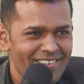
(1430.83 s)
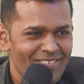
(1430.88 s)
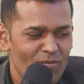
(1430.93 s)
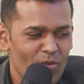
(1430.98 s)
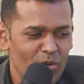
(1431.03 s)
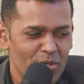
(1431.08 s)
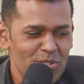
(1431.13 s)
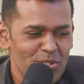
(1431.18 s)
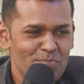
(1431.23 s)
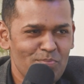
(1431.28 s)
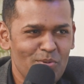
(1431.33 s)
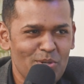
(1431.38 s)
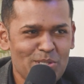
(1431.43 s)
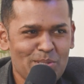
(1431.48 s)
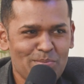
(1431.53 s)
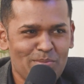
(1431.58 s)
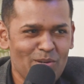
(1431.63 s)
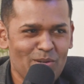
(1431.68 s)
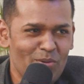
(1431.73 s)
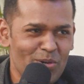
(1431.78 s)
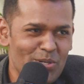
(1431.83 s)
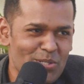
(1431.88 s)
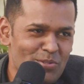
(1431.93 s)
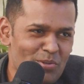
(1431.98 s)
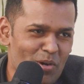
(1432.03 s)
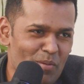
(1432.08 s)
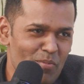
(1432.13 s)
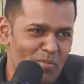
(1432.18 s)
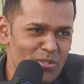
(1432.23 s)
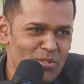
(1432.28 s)
What is possible, what is
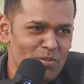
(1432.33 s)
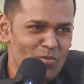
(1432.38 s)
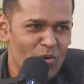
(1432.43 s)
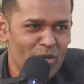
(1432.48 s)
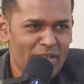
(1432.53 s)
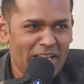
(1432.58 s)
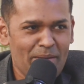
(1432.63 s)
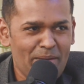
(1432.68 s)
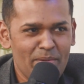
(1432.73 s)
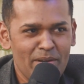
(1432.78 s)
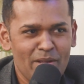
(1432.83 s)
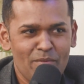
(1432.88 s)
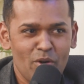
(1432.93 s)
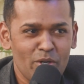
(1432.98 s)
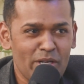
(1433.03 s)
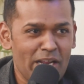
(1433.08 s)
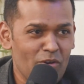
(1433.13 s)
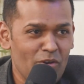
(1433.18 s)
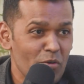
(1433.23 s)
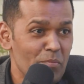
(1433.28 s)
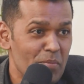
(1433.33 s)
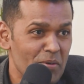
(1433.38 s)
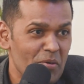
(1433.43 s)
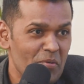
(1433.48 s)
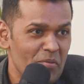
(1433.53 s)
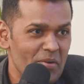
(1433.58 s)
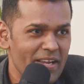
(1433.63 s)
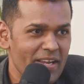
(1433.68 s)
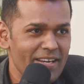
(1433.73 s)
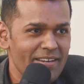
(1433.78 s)
not possible, what can be done, what cannot be done,
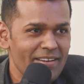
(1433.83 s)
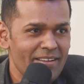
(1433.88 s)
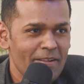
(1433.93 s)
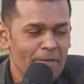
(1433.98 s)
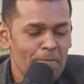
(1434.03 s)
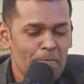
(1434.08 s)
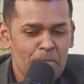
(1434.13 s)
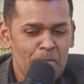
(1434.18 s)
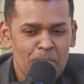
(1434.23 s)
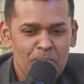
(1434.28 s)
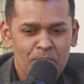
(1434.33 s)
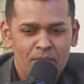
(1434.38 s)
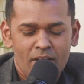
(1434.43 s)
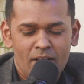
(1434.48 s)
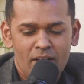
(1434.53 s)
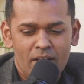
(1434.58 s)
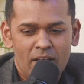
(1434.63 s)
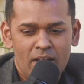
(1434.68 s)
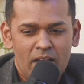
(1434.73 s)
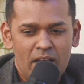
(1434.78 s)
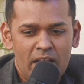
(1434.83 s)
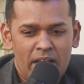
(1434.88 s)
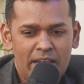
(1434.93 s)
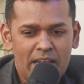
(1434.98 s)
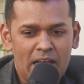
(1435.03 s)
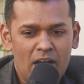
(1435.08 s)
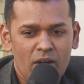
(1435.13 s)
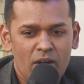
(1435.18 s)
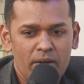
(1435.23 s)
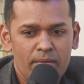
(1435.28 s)
right?
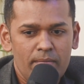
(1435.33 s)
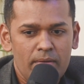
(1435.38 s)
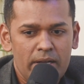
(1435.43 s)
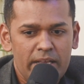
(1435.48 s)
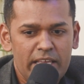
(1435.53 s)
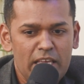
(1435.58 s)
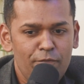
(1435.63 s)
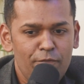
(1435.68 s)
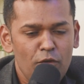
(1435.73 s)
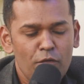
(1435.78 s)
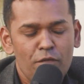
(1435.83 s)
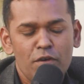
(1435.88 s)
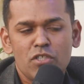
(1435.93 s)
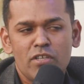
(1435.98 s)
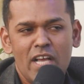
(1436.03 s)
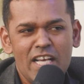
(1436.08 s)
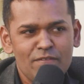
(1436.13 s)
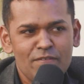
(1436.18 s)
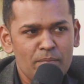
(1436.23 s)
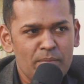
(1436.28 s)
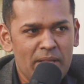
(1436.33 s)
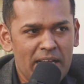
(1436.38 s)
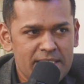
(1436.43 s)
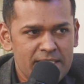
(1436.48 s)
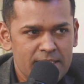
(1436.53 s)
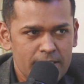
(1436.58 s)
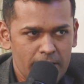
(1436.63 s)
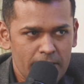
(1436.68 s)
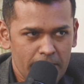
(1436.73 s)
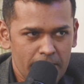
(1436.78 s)
Now, if you visualize from that
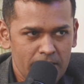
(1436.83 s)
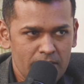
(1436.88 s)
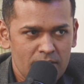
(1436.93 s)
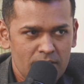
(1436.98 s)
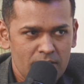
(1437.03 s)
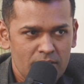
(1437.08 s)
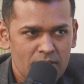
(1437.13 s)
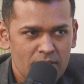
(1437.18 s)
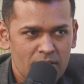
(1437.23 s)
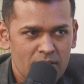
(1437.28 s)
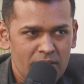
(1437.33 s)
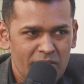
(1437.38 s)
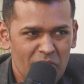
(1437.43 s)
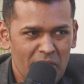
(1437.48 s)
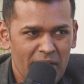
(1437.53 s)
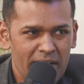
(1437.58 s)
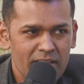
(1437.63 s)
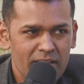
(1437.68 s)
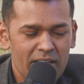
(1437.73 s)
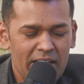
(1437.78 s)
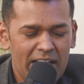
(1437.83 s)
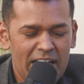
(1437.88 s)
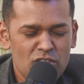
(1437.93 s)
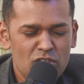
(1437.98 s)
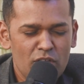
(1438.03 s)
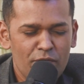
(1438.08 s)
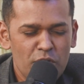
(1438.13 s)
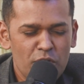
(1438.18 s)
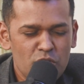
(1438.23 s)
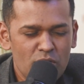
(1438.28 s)
state, right, as
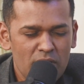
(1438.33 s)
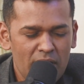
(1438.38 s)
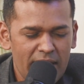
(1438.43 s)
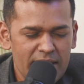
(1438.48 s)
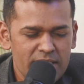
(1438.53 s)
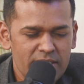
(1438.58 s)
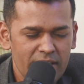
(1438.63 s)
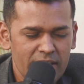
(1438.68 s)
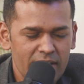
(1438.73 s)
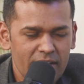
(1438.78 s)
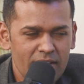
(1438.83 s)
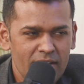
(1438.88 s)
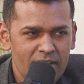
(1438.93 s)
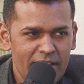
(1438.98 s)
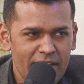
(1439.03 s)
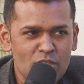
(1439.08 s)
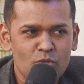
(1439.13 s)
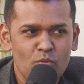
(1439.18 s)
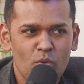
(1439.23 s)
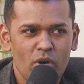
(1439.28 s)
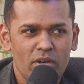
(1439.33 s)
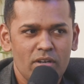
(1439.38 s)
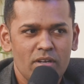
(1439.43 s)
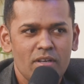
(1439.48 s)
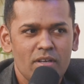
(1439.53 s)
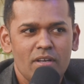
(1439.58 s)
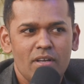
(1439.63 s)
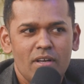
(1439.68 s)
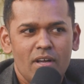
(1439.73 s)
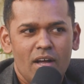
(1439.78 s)
you're visualizing, guess what?
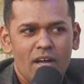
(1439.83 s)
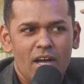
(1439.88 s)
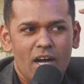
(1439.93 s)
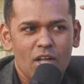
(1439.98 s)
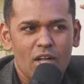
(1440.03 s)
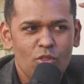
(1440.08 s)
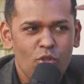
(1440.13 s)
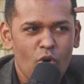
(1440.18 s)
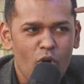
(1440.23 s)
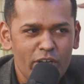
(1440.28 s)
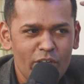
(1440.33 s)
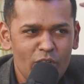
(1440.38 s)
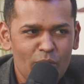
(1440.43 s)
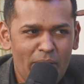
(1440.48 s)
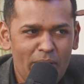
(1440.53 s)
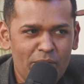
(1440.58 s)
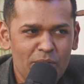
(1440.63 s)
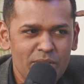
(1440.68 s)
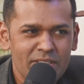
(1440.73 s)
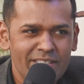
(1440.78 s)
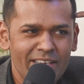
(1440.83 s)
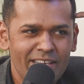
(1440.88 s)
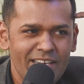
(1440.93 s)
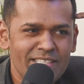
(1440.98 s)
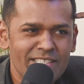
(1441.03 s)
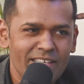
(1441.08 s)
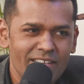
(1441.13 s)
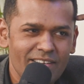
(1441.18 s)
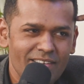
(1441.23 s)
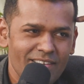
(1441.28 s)
A thought in your mind would say,
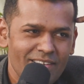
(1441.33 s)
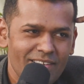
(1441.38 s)
listen,